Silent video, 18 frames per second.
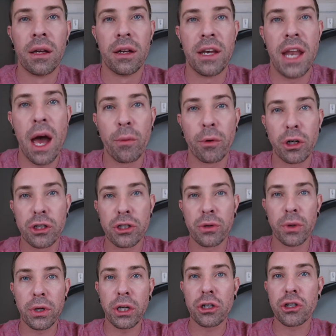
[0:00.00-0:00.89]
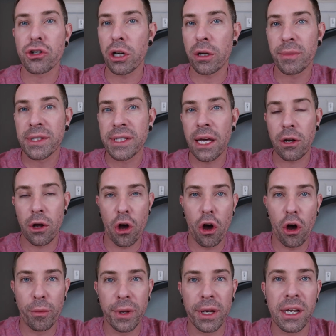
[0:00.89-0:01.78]
Now, when you're doing your treatments at
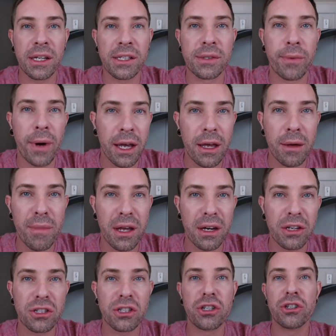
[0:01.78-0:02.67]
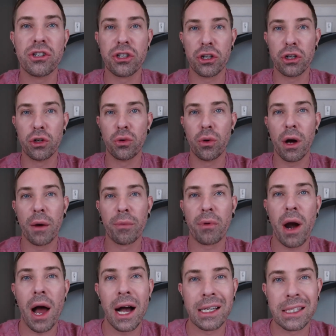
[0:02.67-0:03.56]
home, it is recommended to do
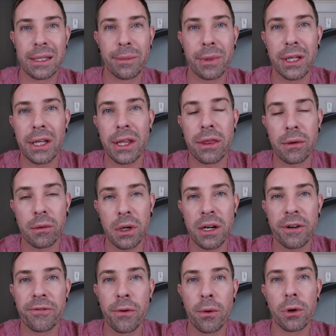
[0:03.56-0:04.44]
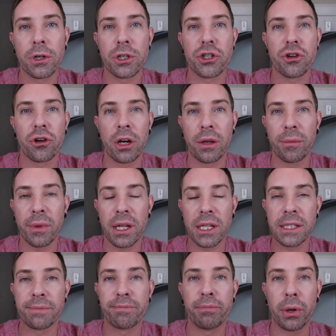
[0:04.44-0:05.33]
approximately 3 to 4
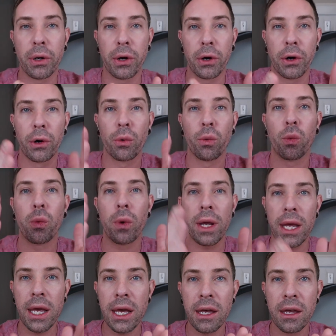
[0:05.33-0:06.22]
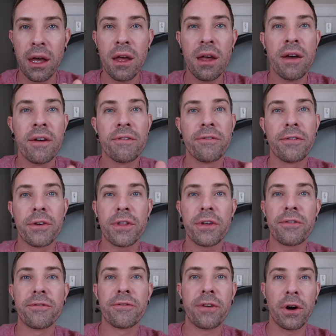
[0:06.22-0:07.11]
treatments per week for
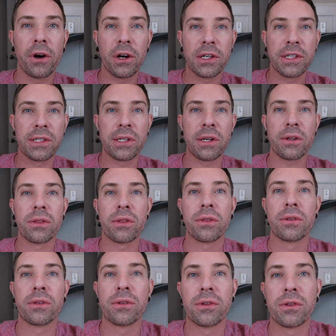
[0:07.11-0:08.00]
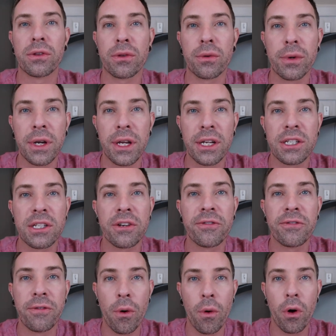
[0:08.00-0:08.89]
the first 3 to
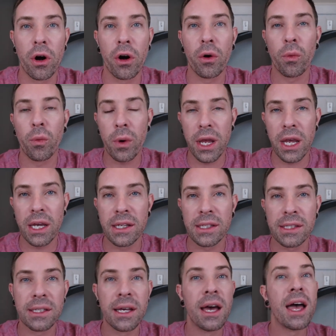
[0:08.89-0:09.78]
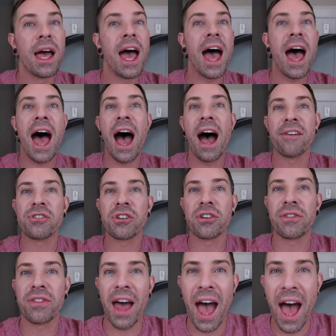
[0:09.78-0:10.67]
4 weeks.
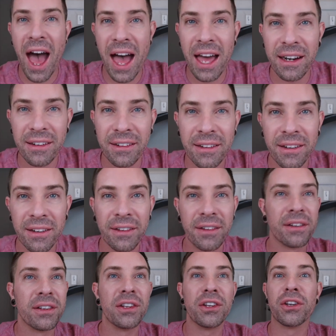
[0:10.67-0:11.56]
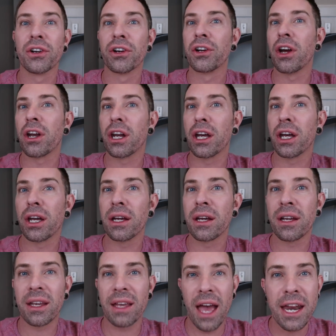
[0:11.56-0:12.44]
After that, you're going to
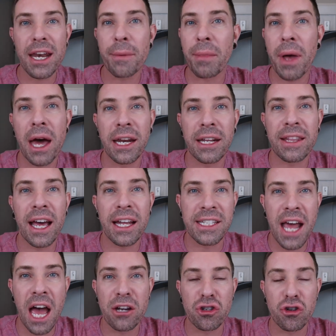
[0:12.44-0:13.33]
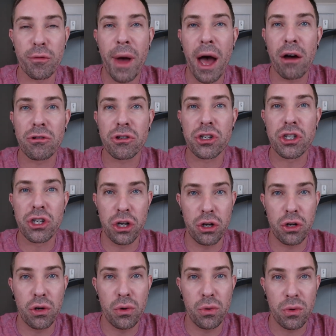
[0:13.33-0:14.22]
end up cutting that down to about
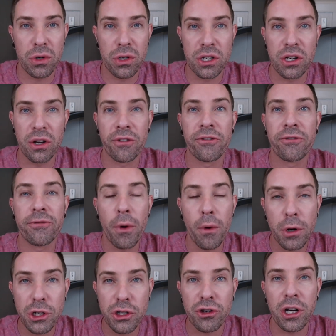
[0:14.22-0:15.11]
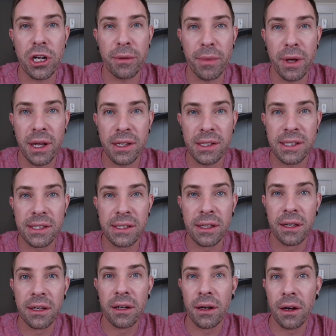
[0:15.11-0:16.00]
2 to 4 treatments
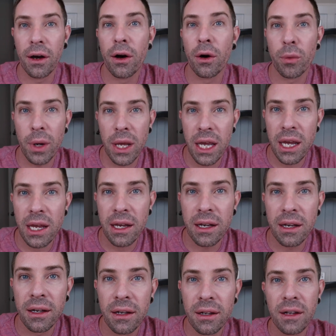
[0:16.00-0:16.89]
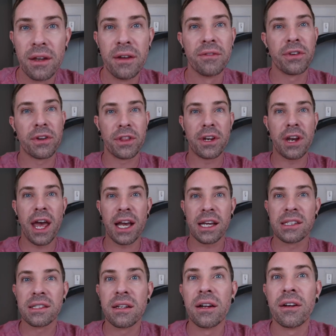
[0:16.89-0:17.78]
a week for the
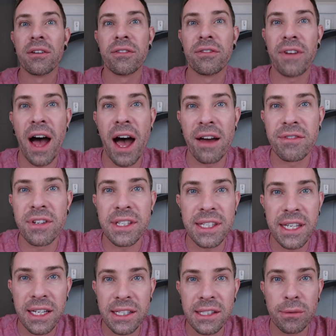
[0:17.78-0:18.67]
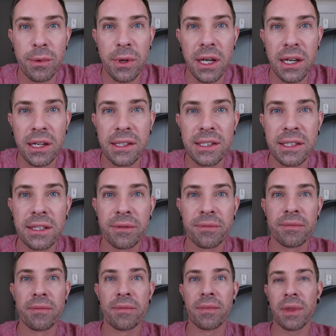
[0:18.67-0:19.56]
next 5 to 6 weeks.
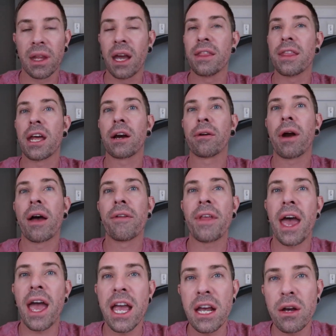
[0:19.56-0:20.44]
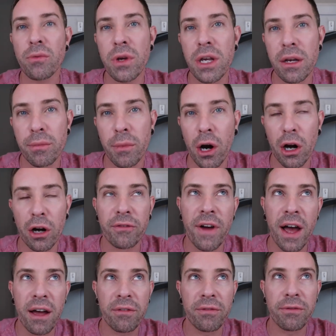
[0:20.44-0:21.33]
And then around the 8-week mark,
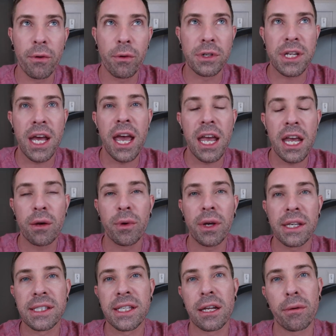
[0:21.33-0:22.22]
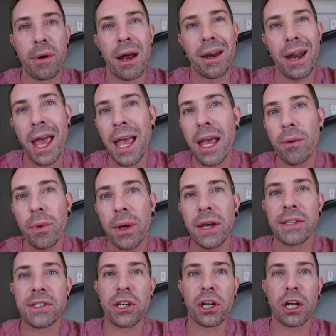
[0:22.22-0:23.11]
or 4 to 8 weeks, and then around 8
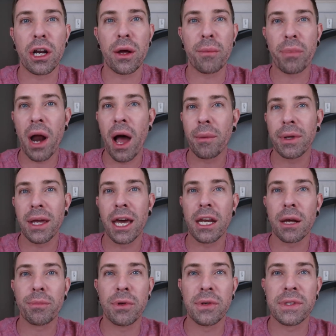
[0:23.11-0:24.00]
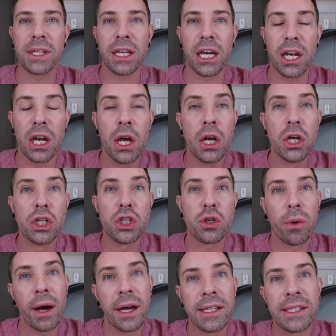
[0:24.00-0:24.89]
weeks, you're going to probably end up using it
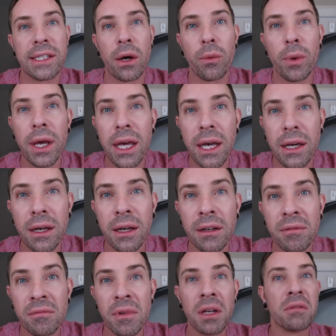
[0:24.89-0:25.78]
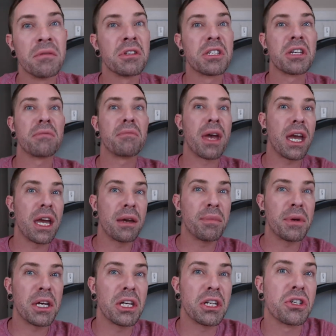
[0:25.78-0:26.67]
twice a week to
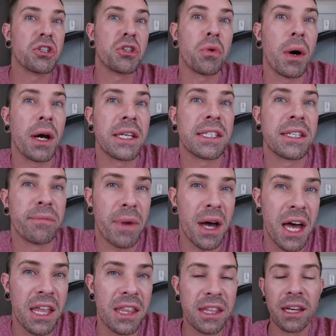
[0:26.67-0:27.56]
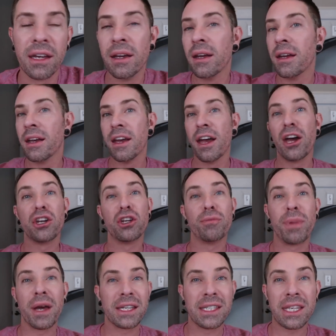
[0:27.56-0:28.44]
maybe twice a month. And
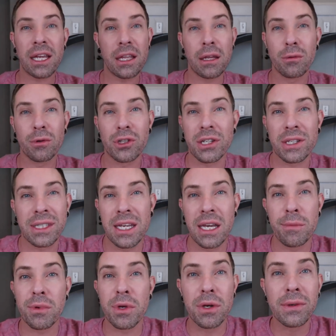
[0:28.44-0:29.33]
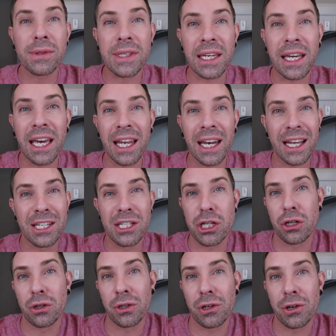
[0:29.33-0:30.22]
you basically will just keep using it
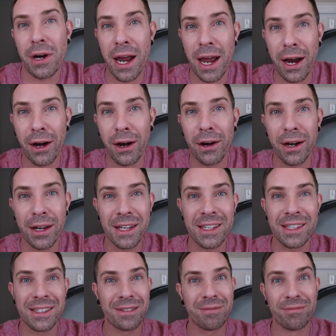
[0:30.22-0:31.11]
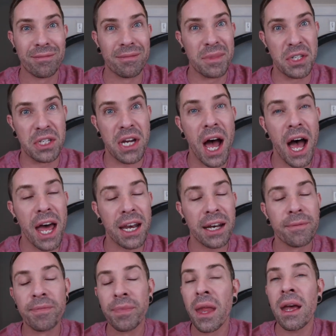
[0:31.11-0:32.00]
until your hair is
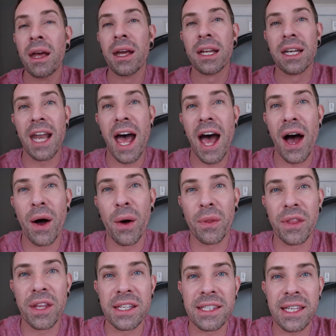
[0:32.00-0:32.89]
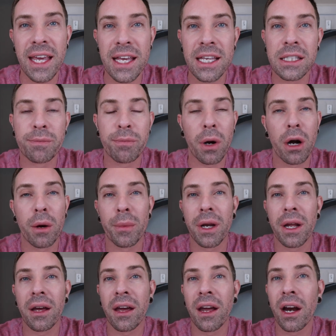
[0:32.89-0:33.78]
done. Now, this is
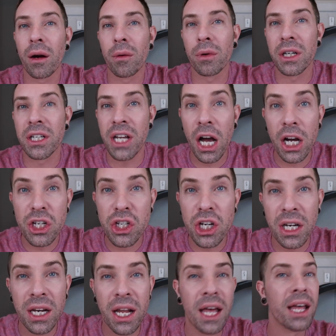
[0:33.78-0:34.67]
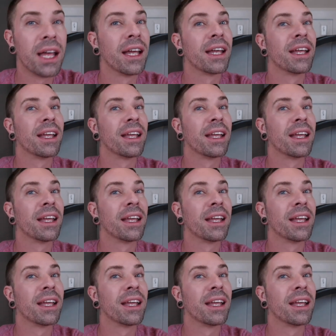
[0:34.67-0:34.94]
permanent hair reduction.